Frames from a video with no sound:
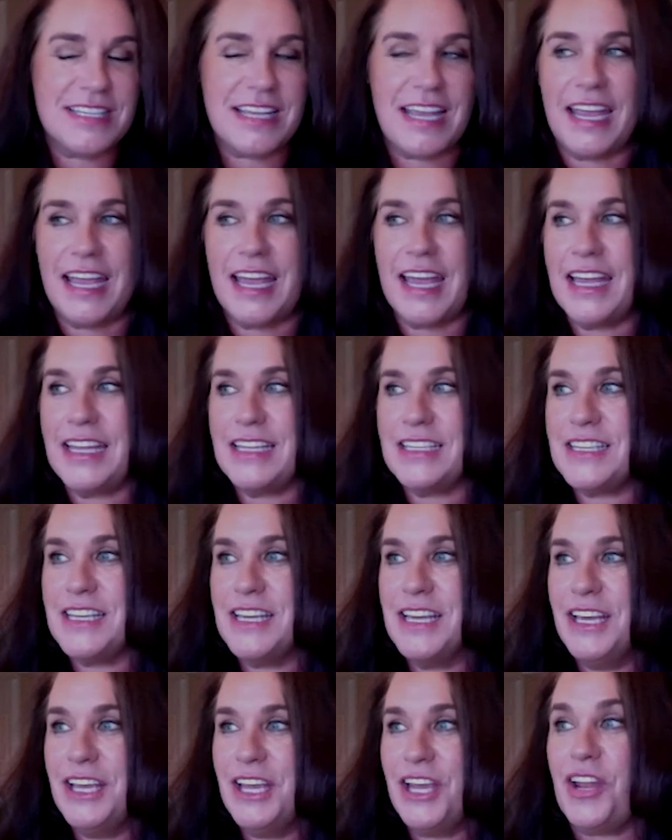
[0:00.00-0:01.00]
And,
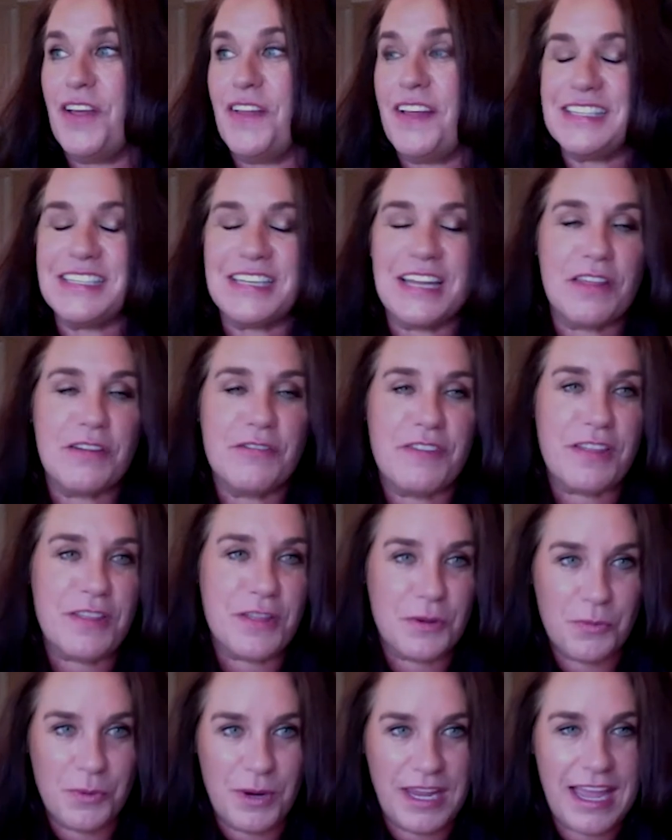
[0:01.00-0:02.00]
that's another fun thing.
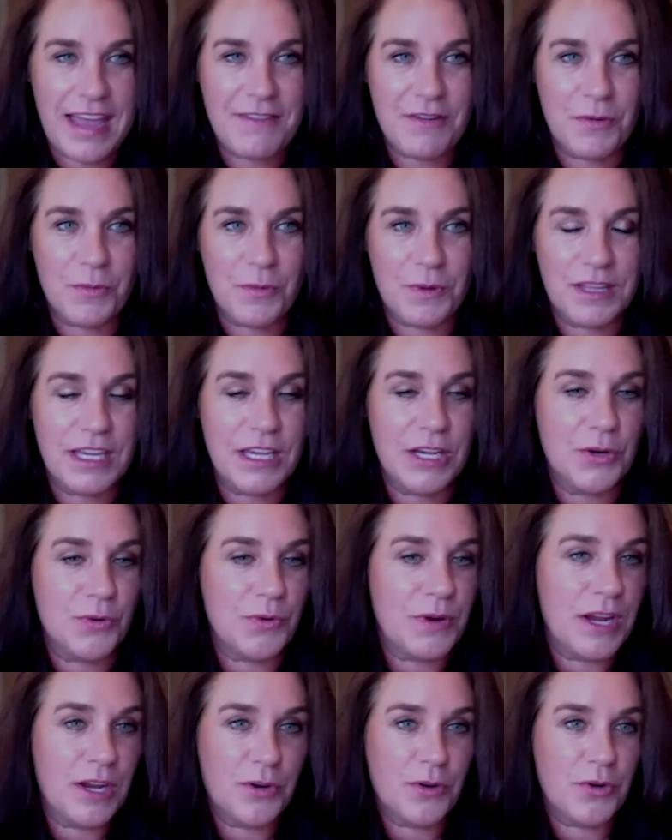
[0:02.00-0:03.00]
We have a really
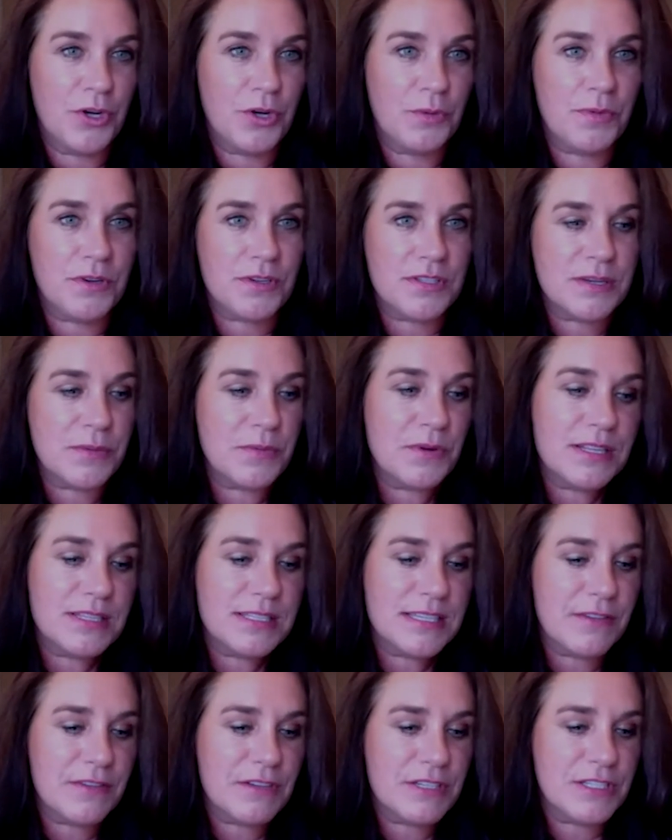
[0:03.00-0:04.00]
great group. There's someone in
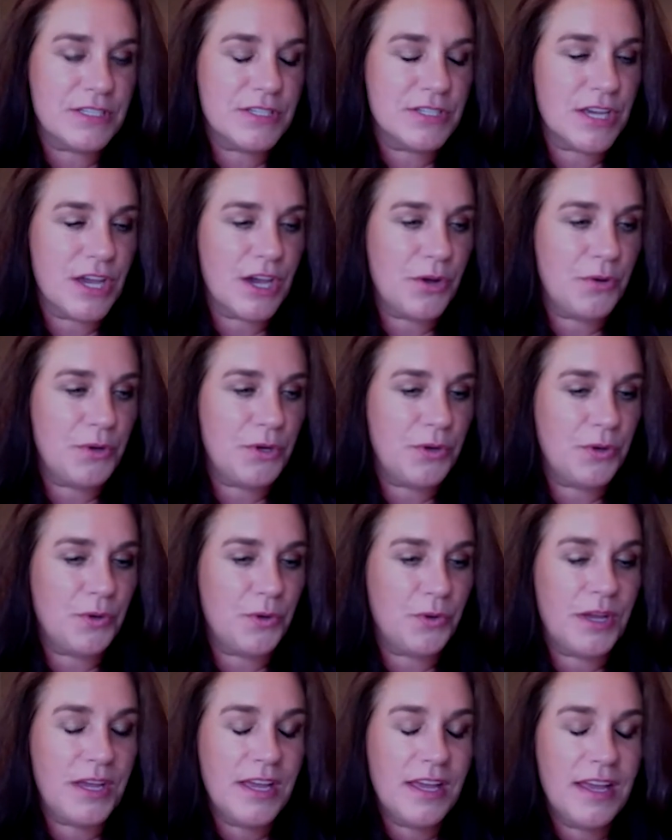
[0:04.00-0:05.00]
San Francisco
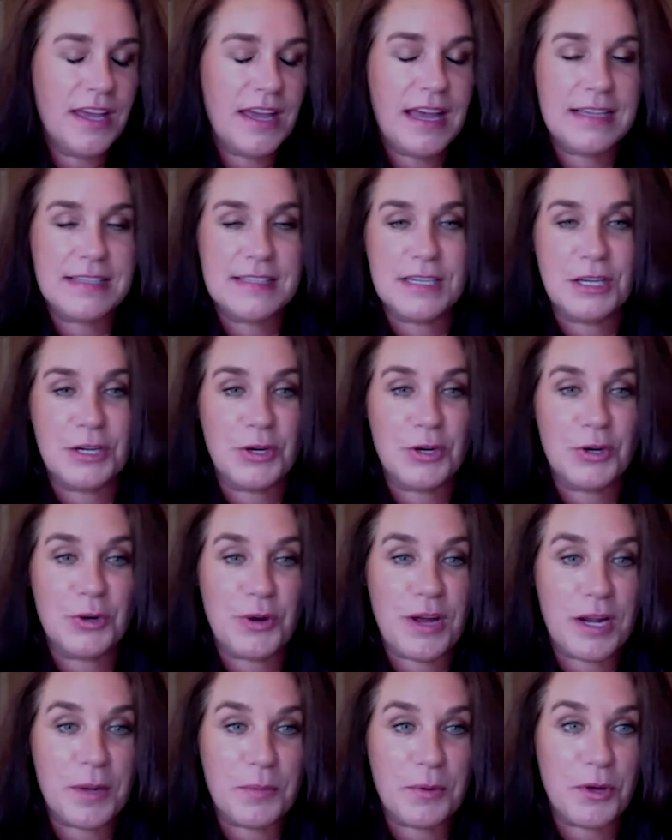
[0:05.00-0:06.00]
who has an
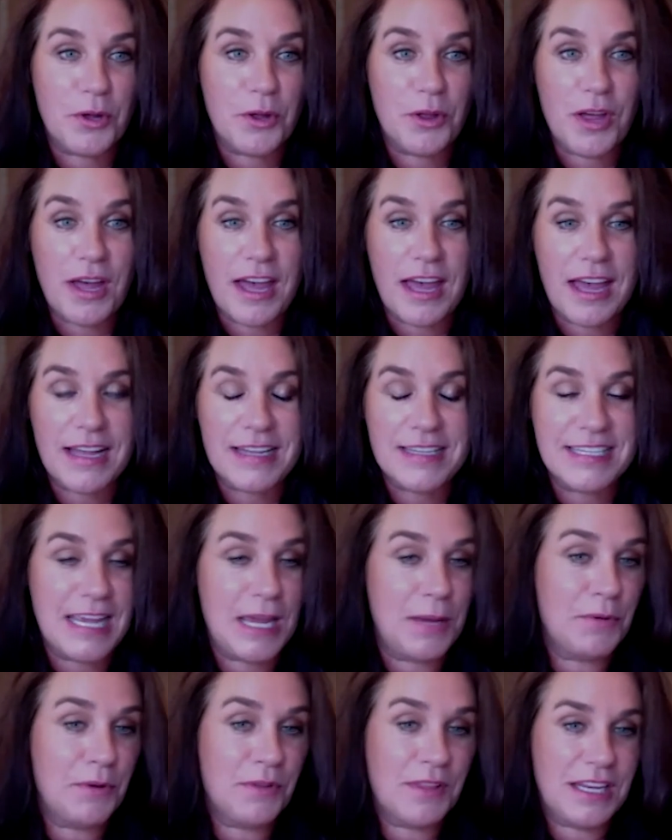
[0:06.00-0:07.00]
incredible
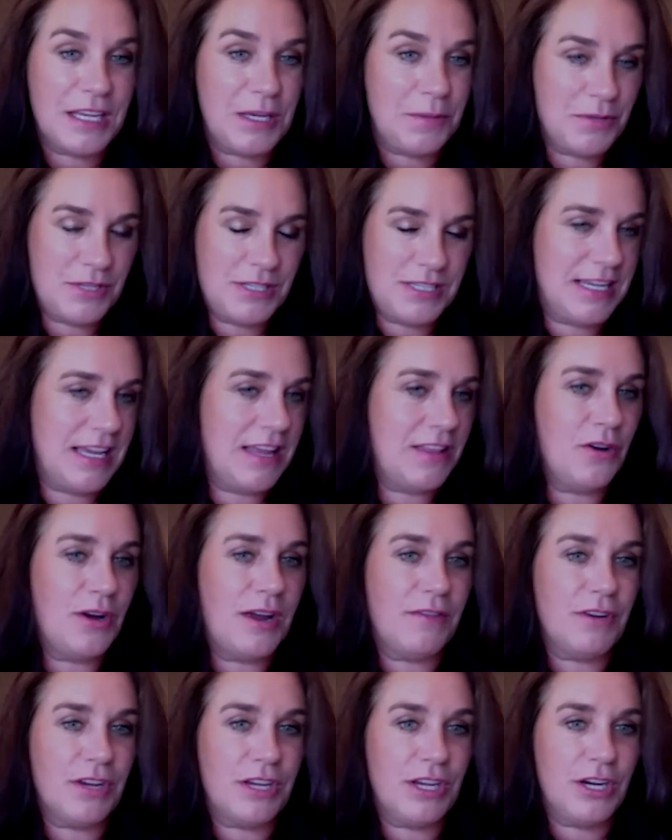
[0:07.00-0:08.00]
table that he puts together
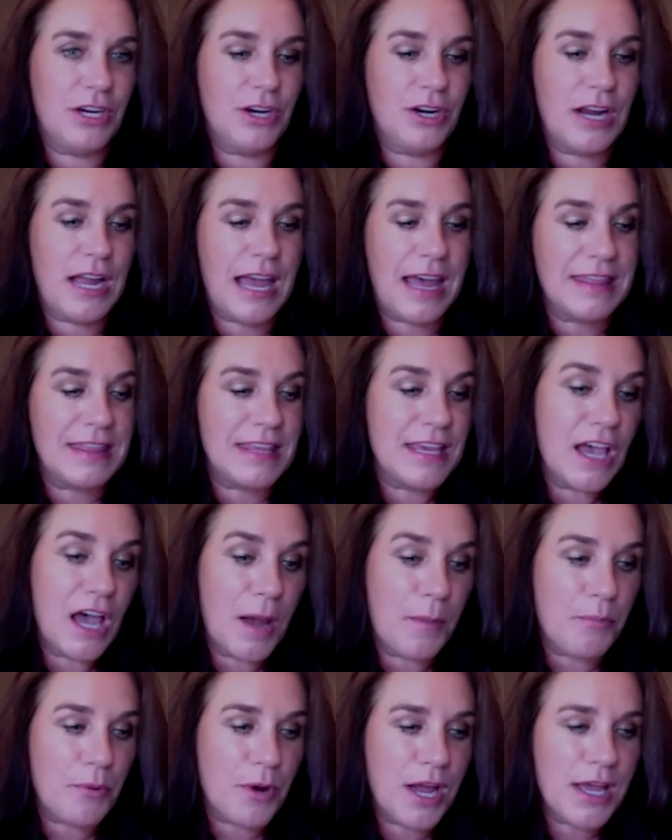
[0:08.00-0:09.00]
every year at the
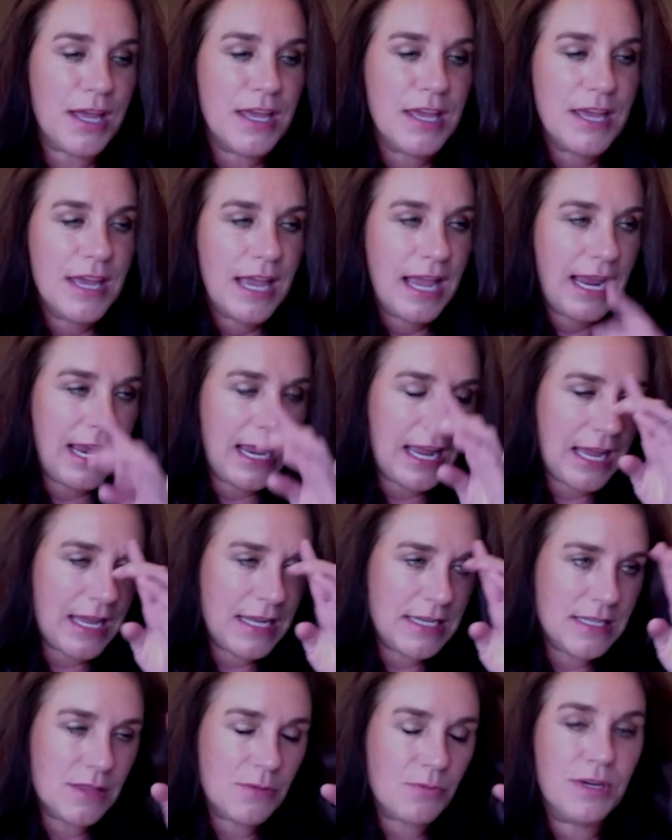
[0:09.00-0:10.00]
opera.
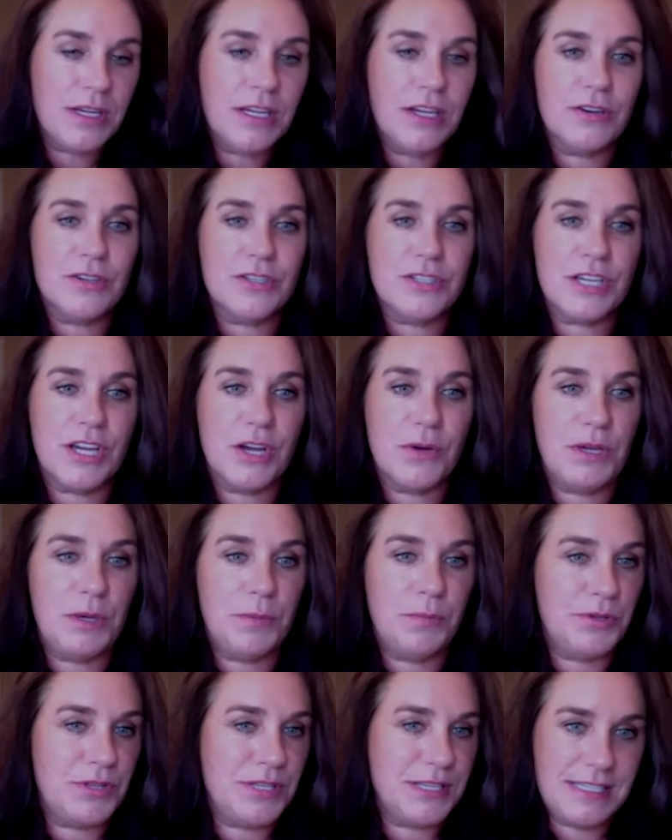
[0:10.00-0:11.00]
And 3 years ago, he
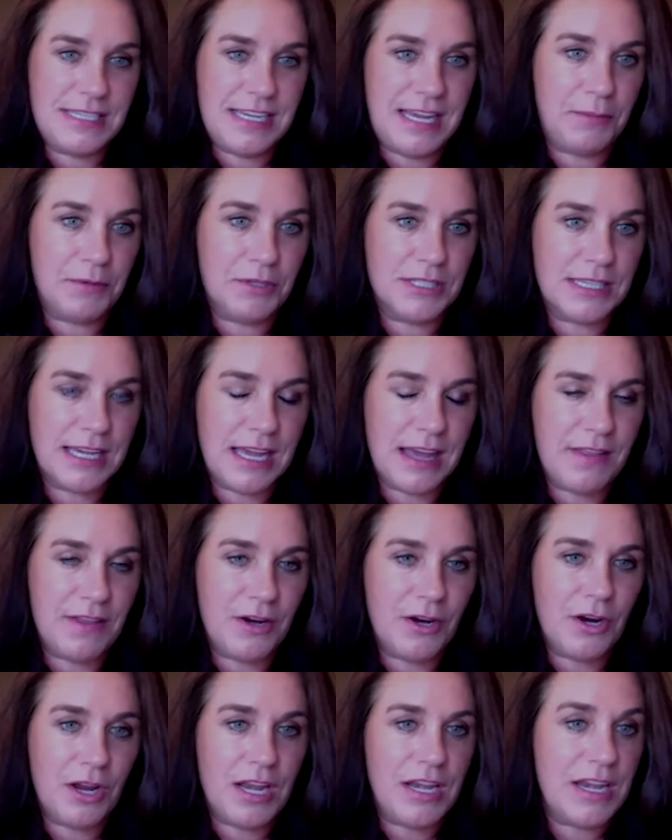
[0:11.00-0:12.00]
put this table
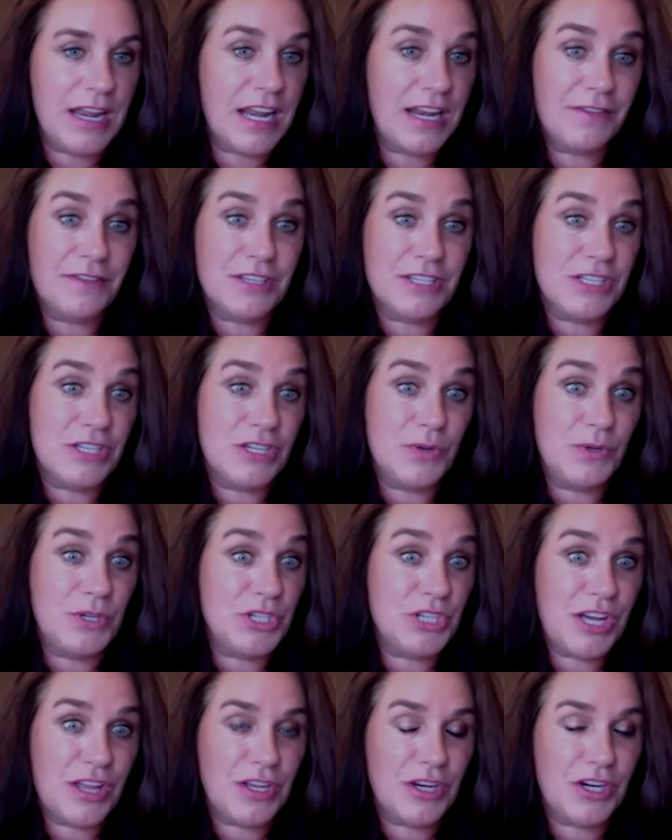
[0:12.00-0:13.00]
together. None of us knew each
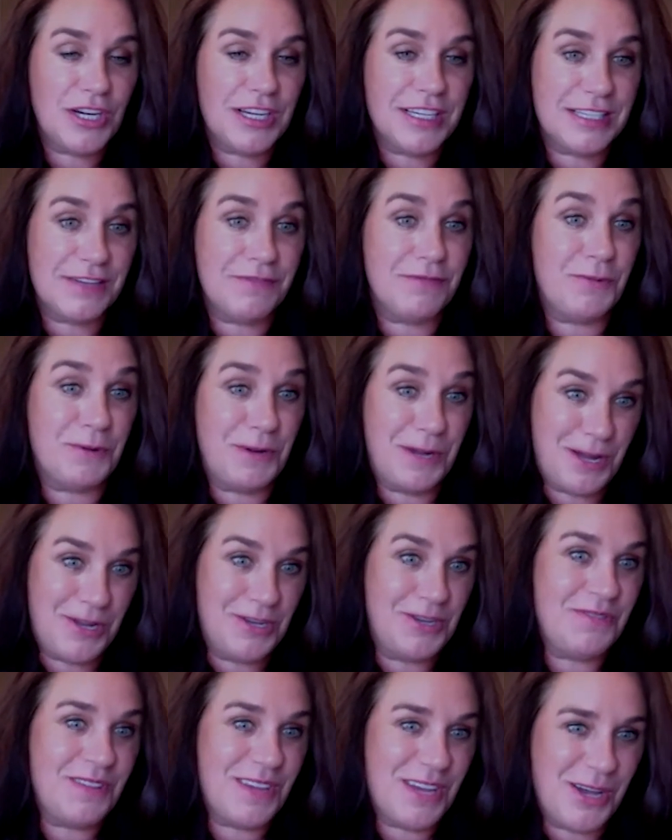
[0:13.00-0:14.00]
other, except for we all
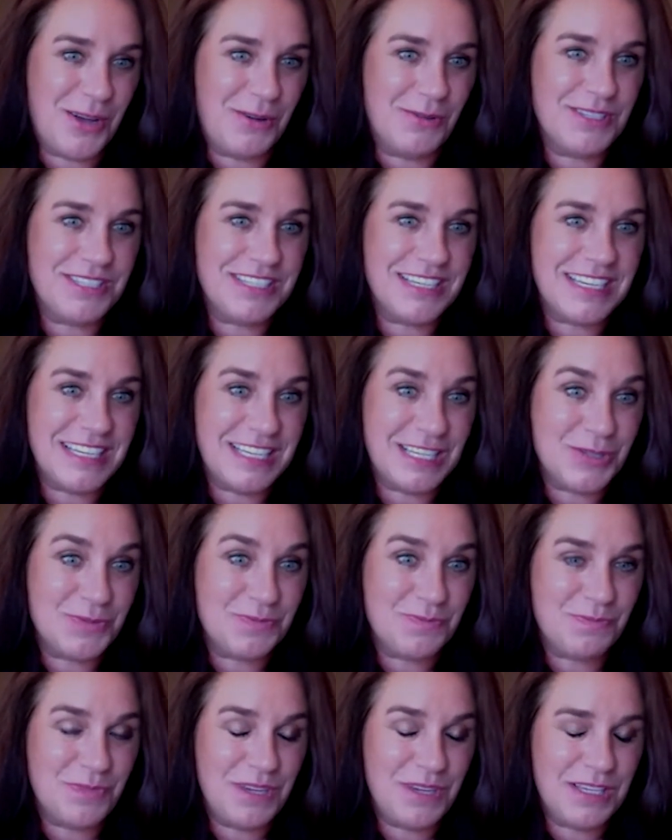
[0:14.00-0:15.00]
knew the host and his
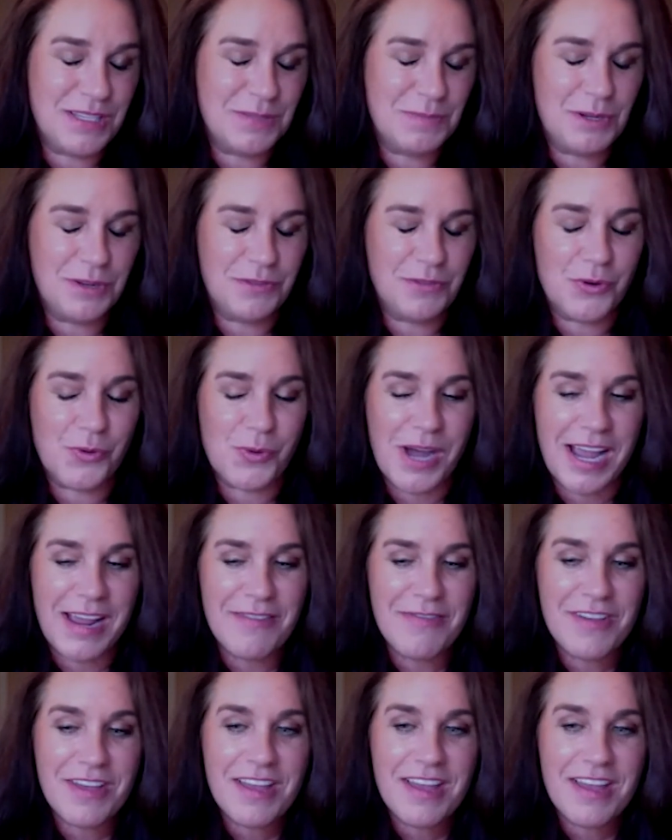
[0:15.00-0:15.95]
beautiful wife.